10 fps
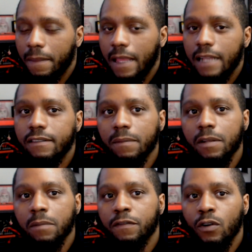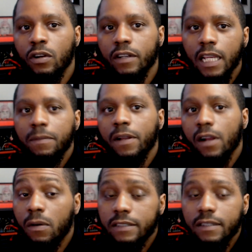And tip number 4, keep your
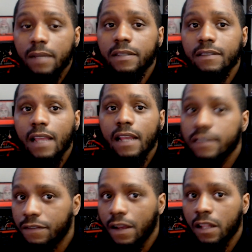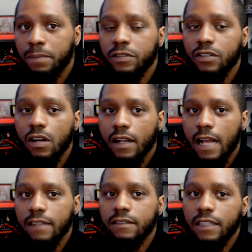OS up to date. Developers are
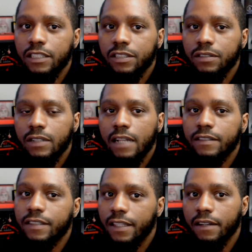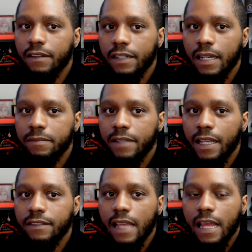constantly issuing out security
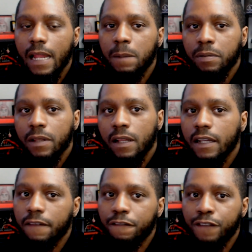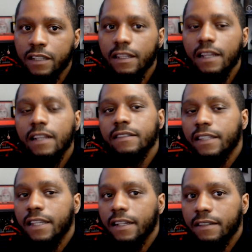updates that help plug and fix
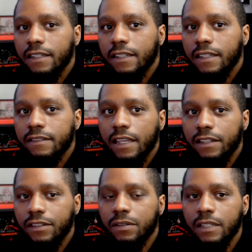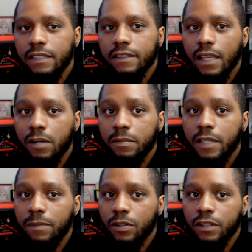security leaks, and doing this can help
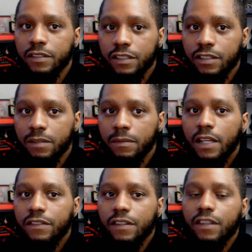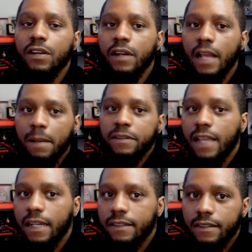keep your system secure and
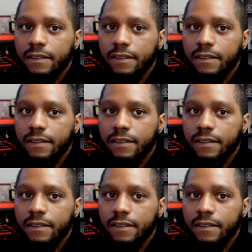protected.